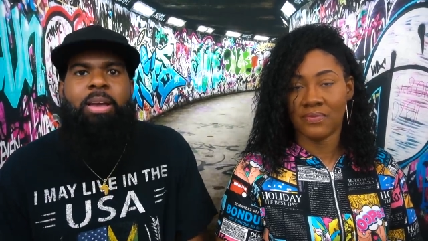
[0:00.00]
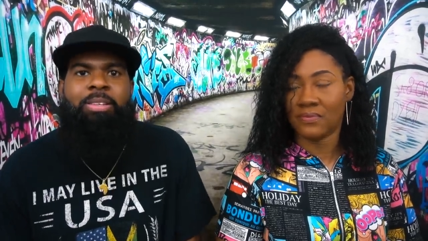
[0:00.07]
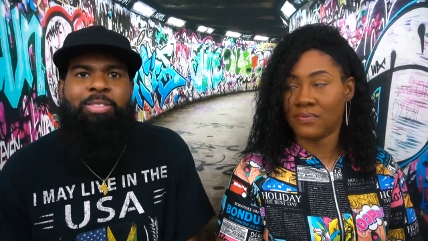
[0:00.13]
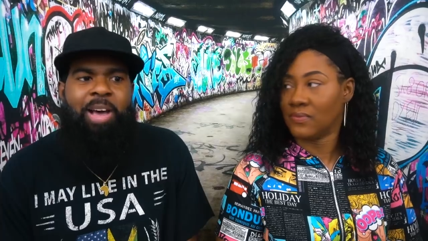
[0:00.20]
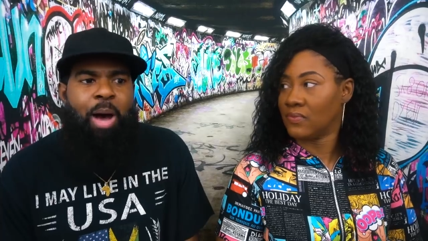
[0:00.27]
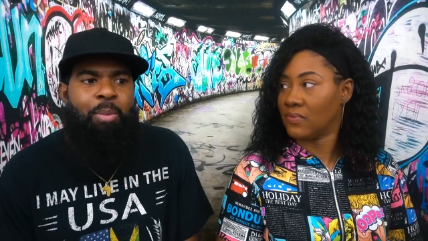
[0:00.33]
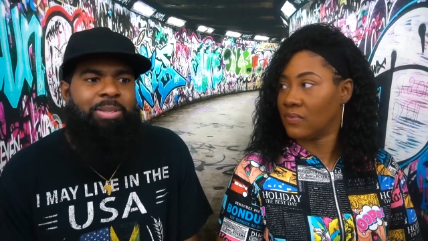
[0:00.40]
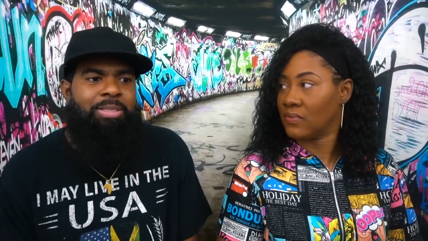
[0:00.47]

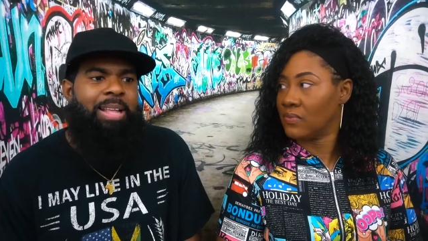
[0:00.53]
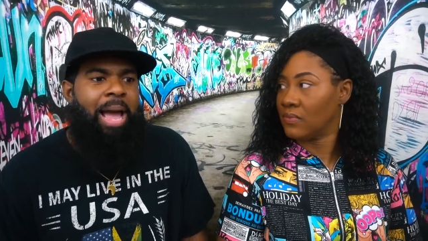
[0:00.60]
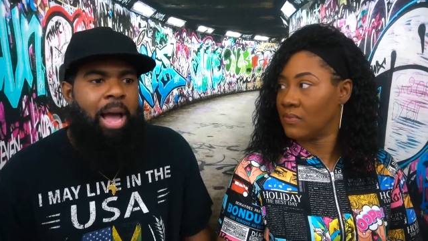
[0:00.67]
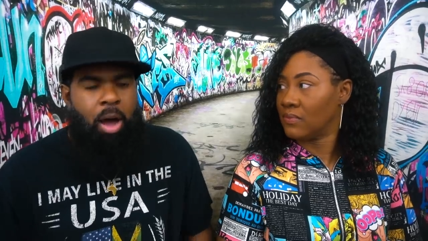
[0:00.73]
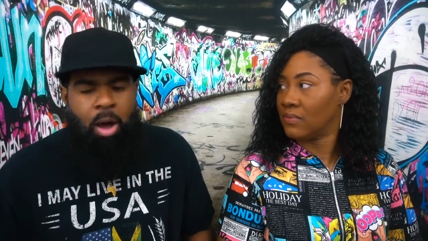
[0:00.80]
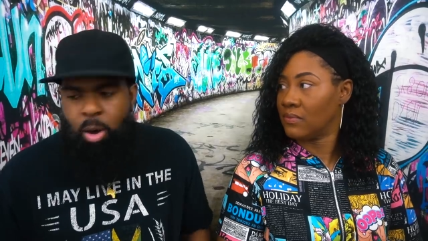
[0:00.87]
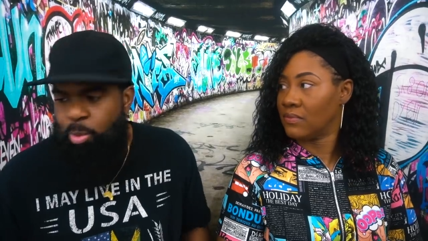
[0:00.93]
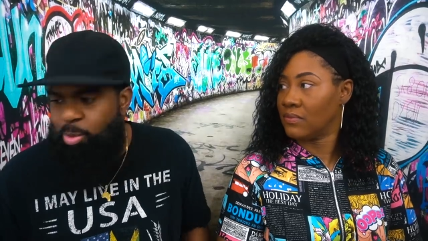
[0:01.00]
Speaker 1: So I was like,
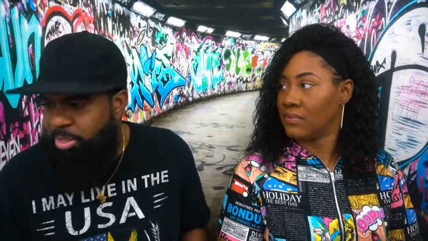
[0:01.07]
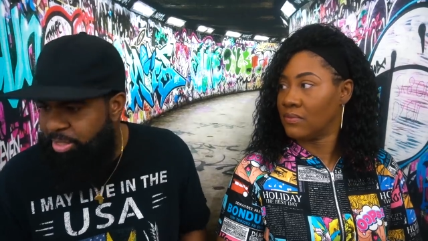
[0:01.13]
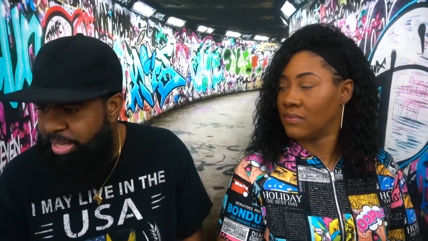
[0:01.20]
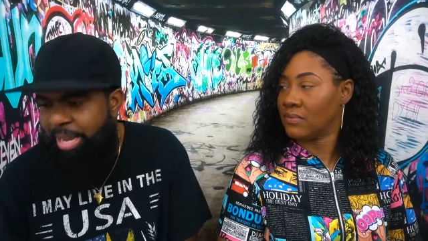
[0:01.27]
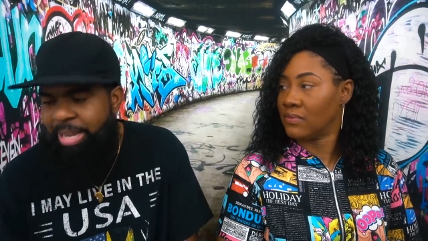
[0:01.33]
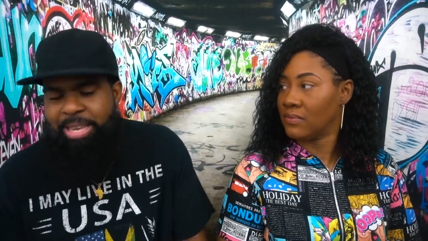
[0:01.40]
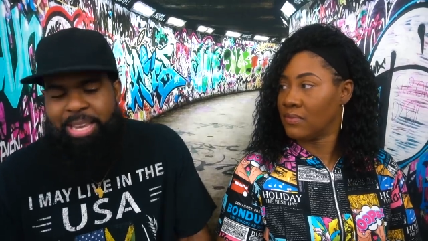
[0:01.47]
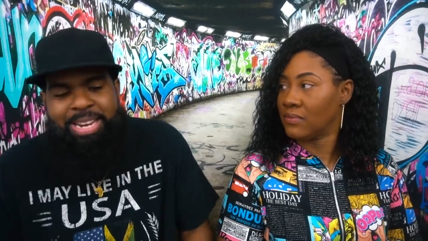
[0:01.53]
"Oh,
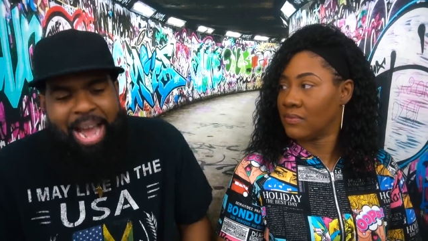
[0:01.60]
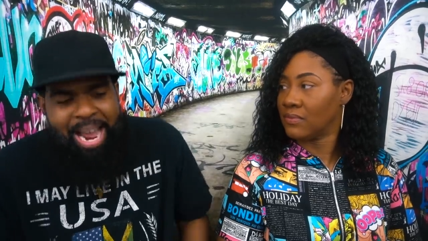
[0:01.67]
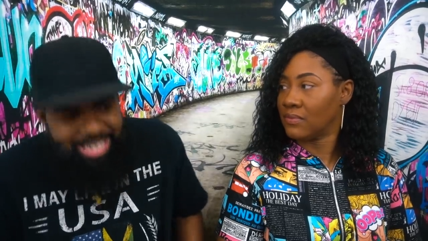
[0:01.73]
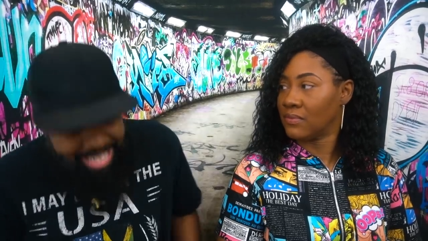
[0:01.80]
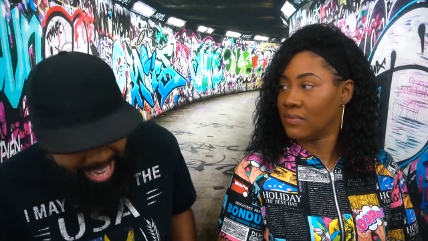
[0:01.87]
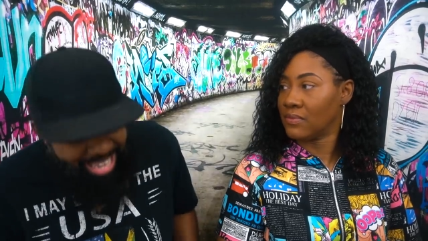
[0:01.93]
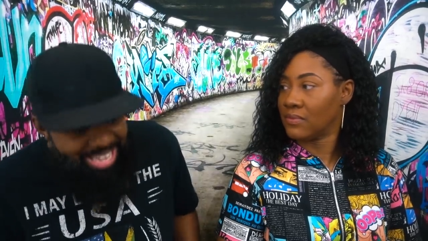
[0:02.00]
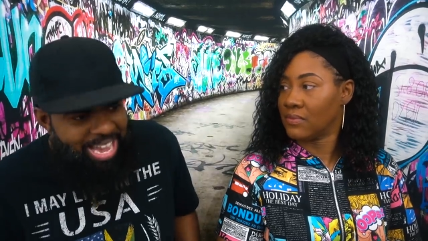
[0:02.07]
skit, he not
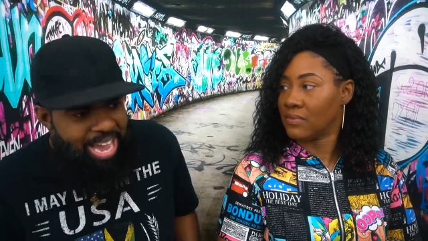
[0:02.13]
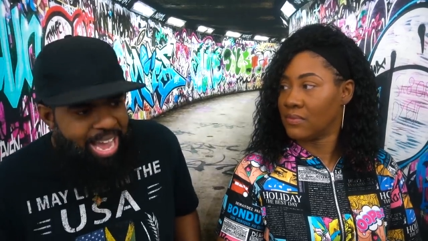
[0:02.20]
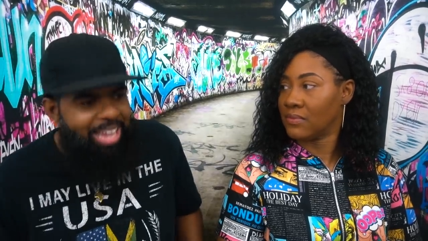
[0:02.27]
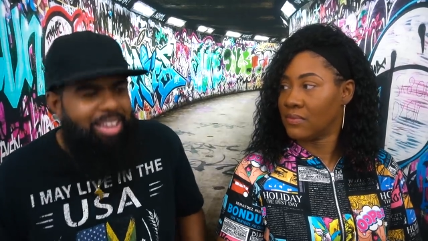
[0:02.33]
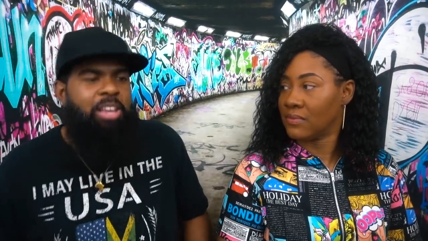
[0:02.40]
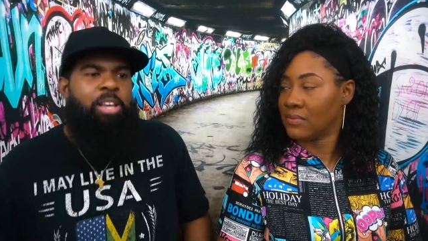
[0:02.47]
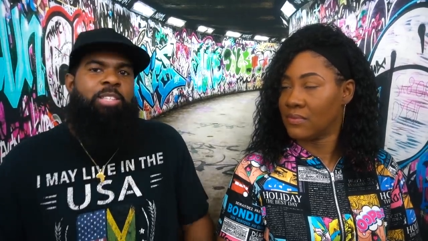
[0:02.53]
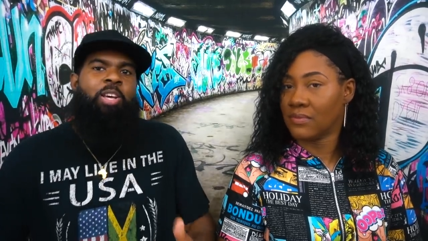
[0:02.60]
dead
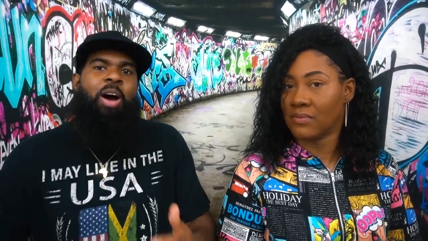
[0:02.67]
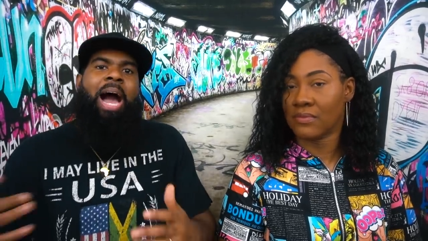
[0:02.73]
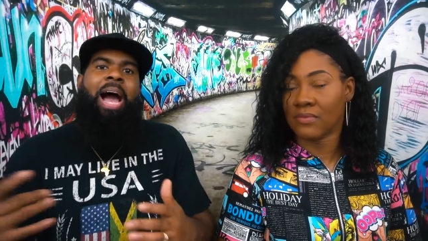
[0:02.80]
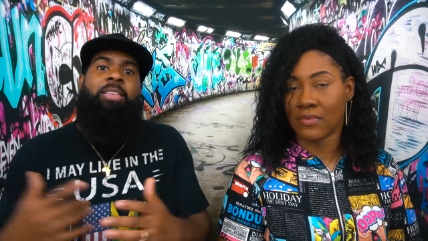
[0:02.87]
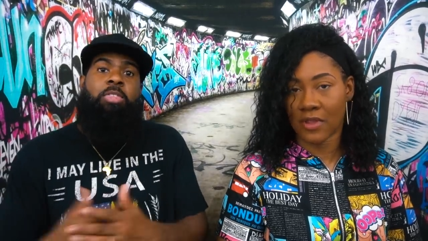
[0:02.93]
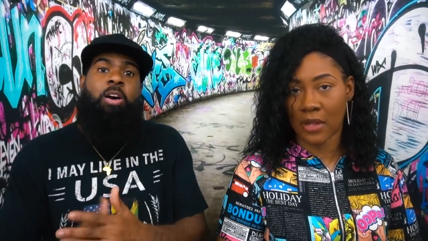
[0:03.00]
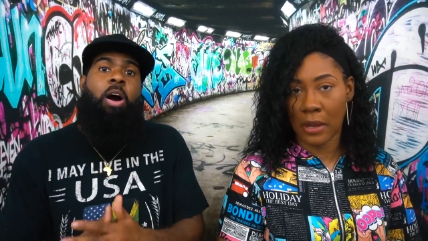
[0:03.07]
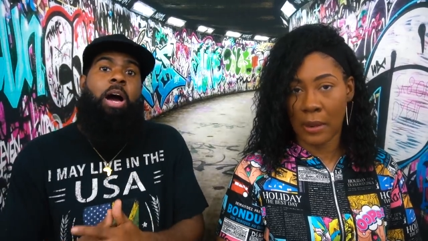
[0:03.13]
yet." So
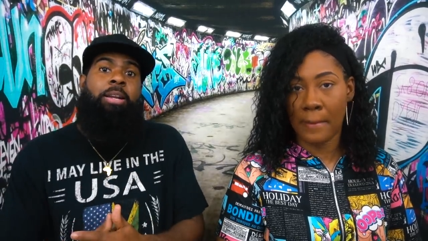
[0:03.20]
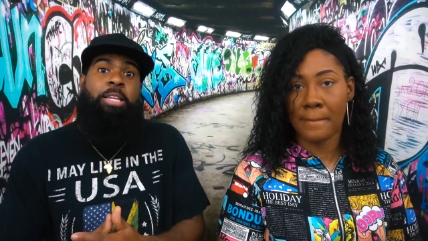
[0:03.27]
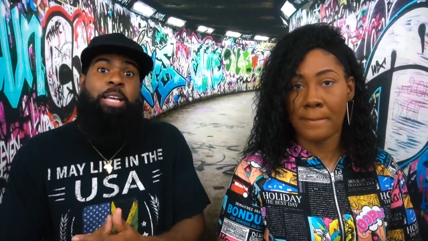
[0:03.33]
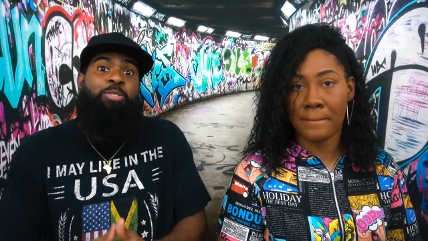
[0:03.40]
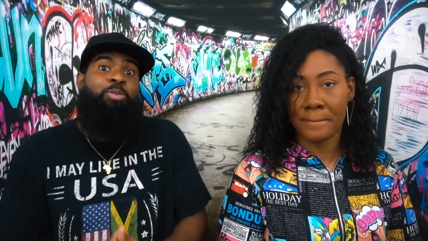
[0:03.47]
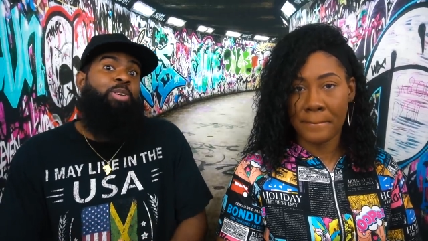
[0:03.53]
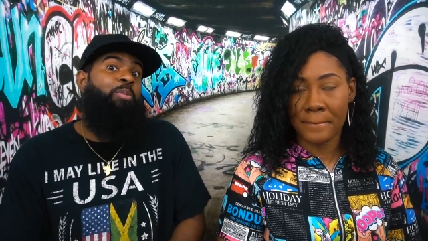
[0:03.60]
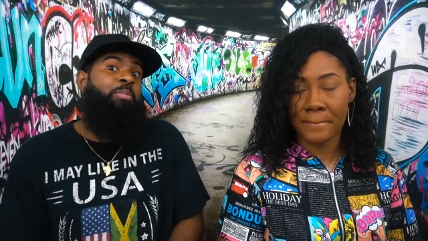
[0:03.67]
I thought
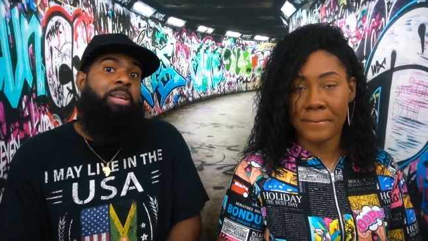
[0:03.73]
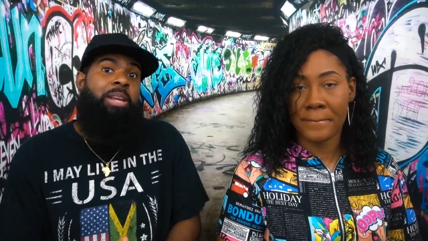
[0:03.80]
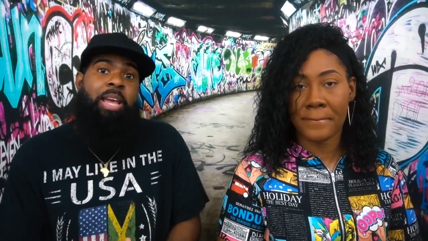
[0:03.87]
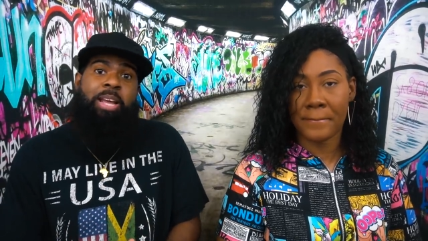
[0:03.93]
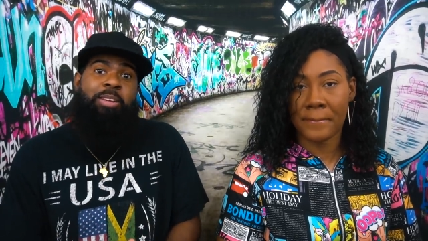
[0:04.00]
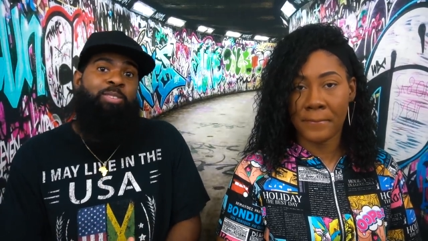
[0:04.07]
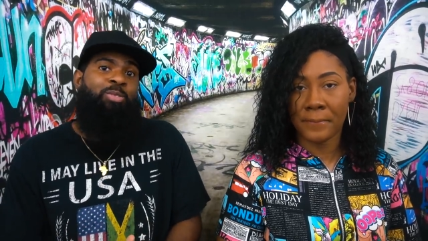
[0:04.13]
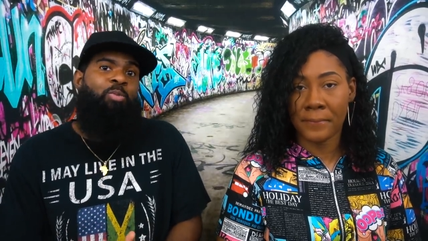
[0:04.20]
this was gonna be the
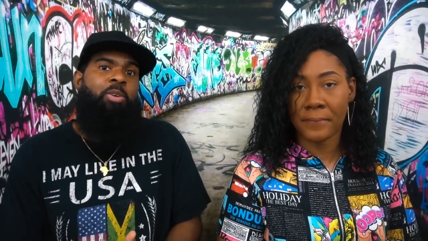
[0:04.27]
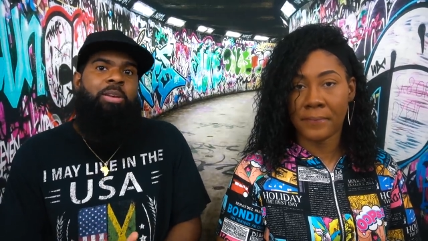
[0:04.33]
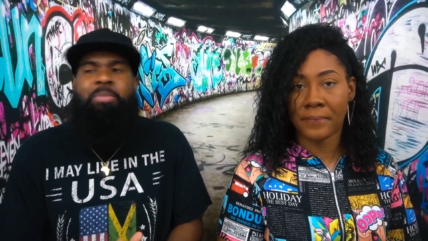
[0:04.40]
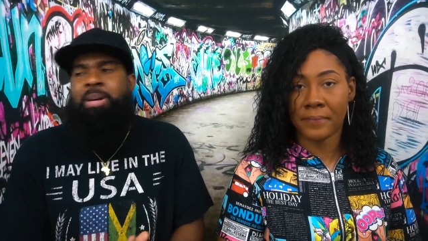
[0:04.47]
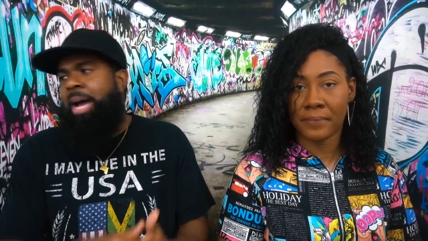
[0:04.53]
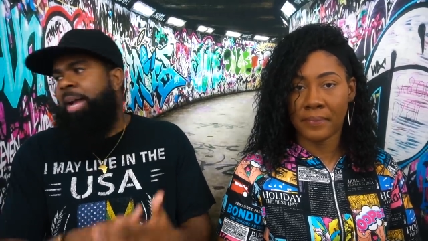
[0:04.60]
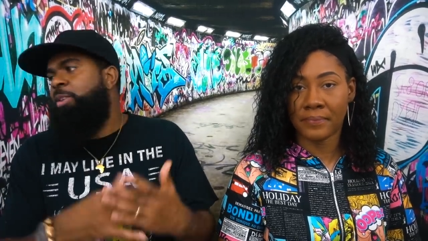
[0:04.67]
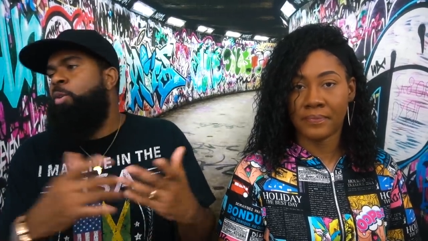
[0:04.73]
end of Tariq,
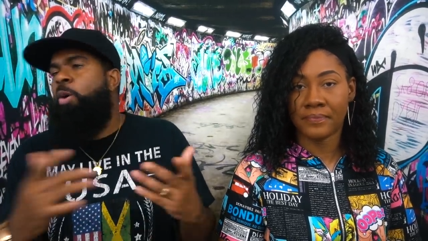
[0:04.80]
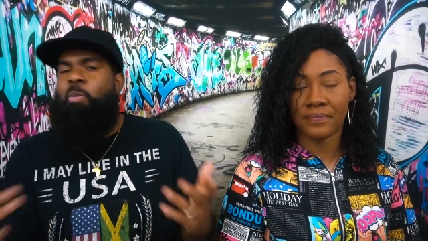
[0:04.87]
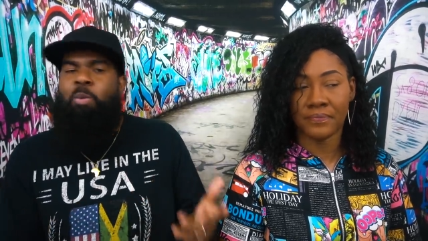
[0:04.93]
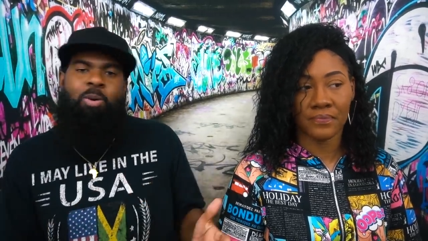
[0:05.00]
but I knew it